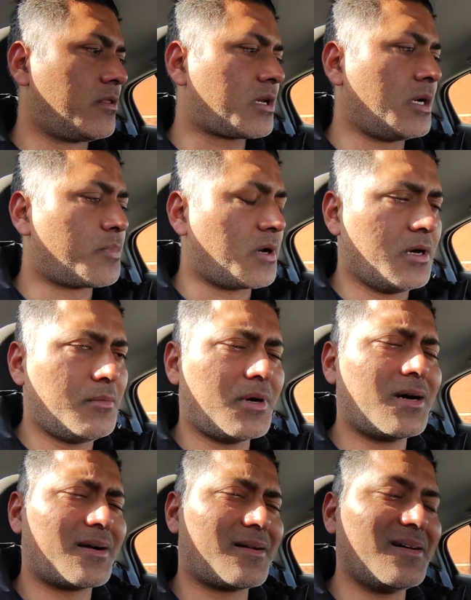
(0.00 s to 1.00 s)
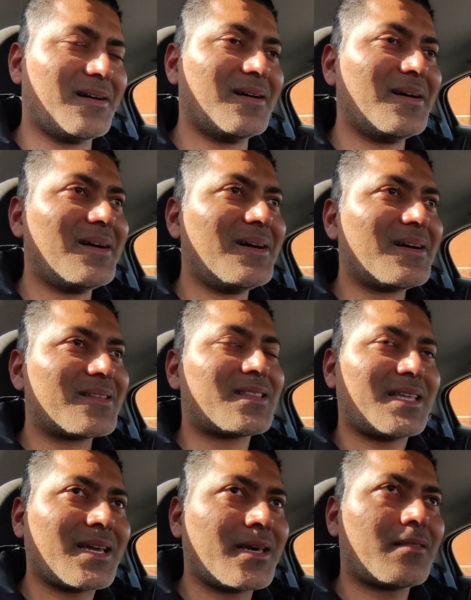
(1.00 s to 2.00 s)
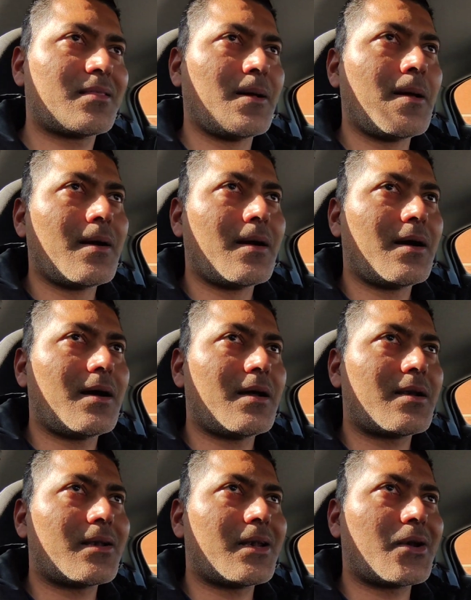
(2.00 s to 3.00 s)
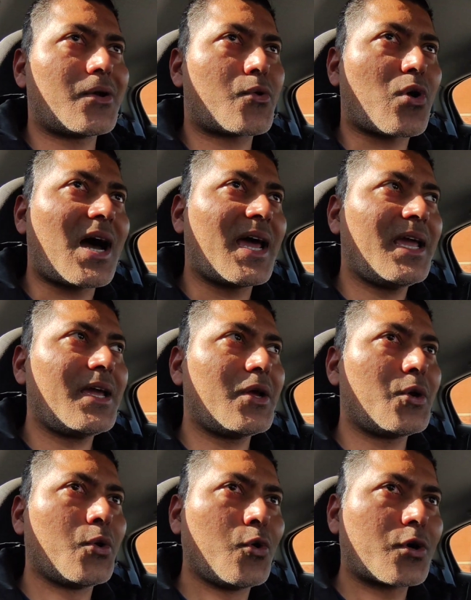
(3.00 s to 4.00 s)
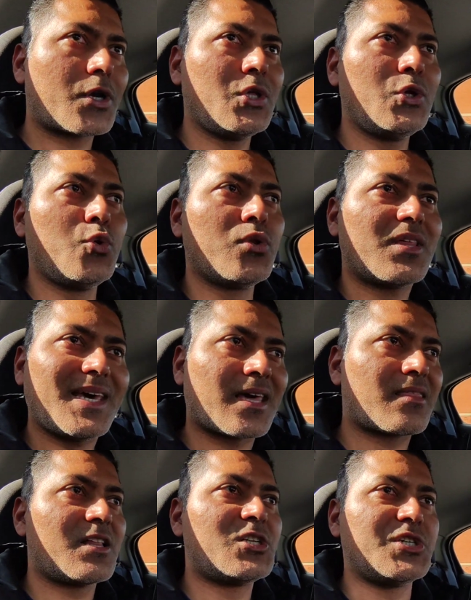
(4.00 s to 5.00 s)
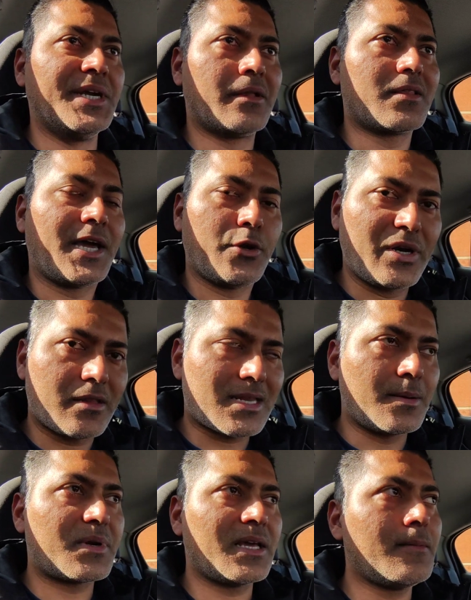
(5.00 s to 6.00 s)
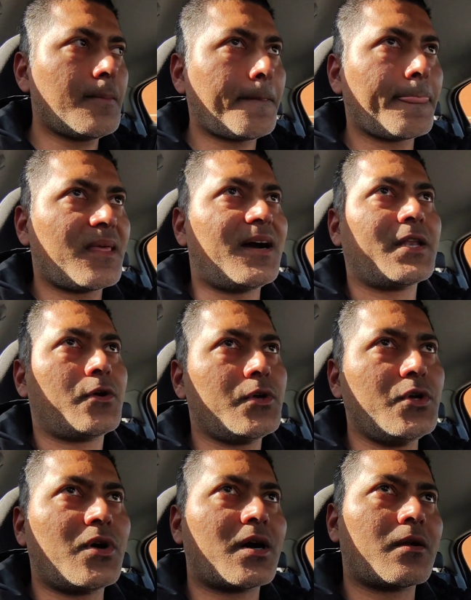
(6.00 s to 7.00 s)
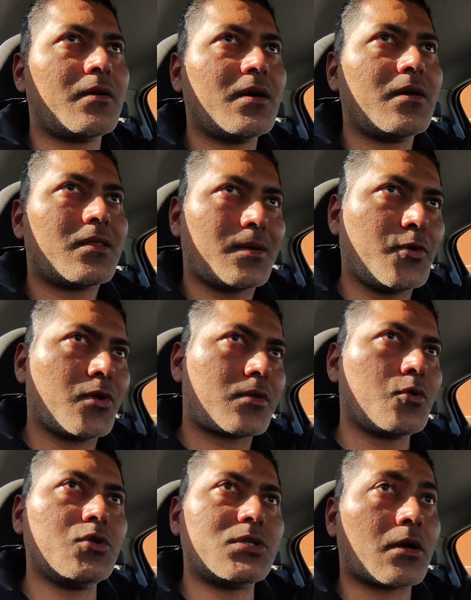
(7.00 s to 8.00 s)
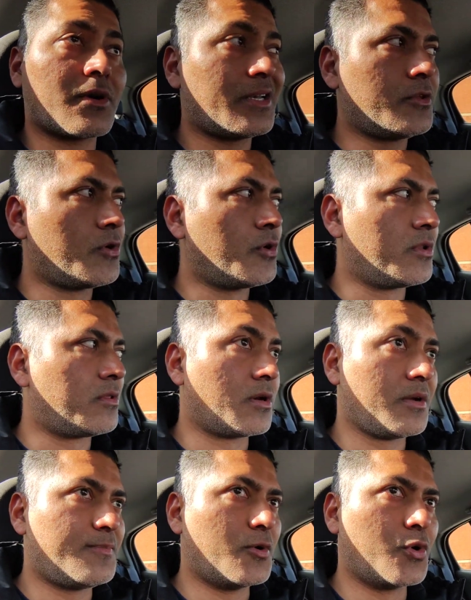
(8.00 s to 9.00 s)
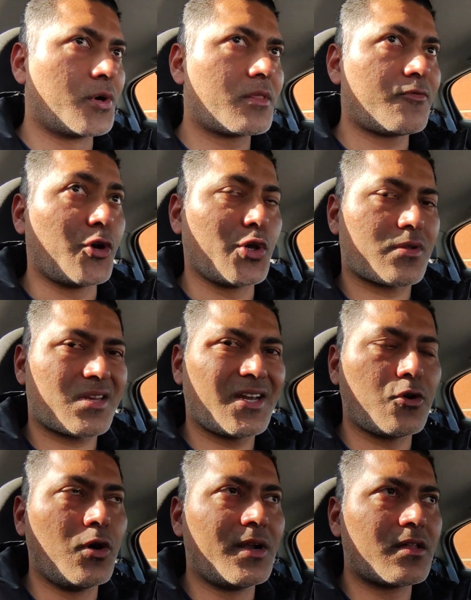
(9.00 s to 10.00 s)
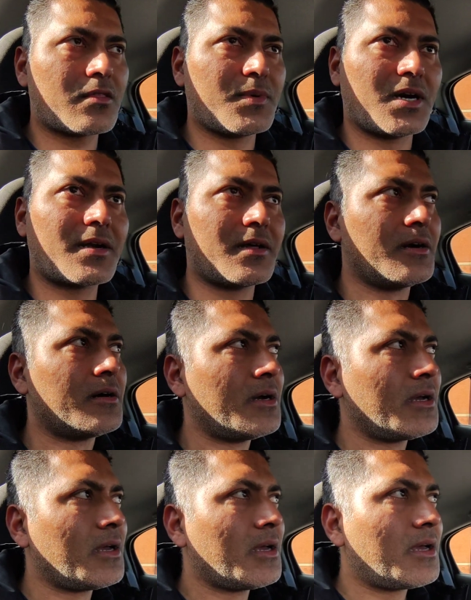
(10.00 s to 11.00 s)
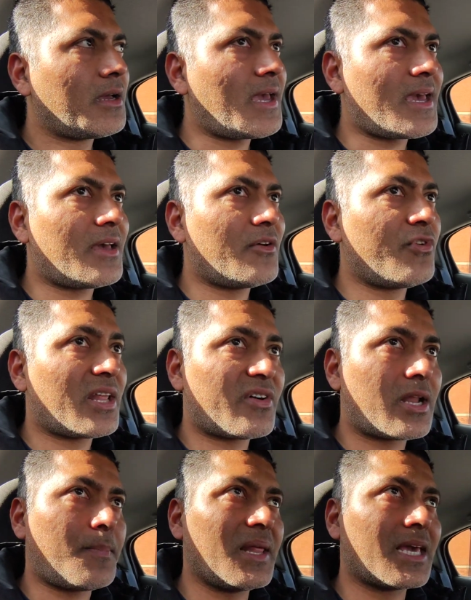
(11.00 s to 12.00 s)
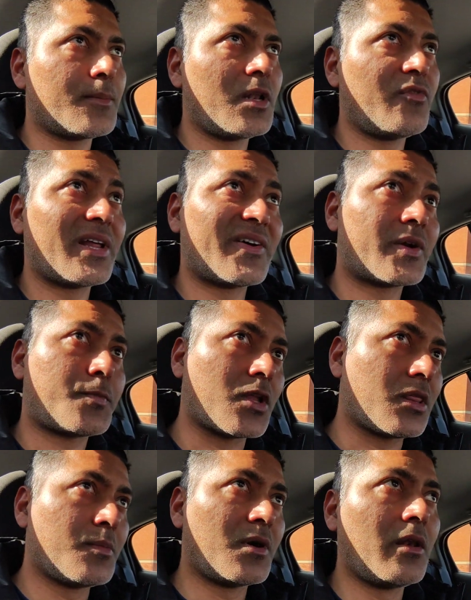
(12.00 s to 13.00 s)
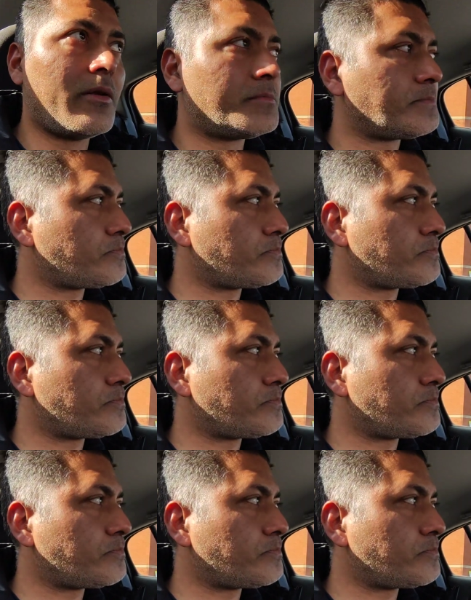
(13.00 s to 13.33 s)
uh, Script But uh, the thing is, try not to use Excel sheets. I know it is tempting. I know you are supposed to generate those reports for your stakeholders, but uh, wherever applicable, wherever possible,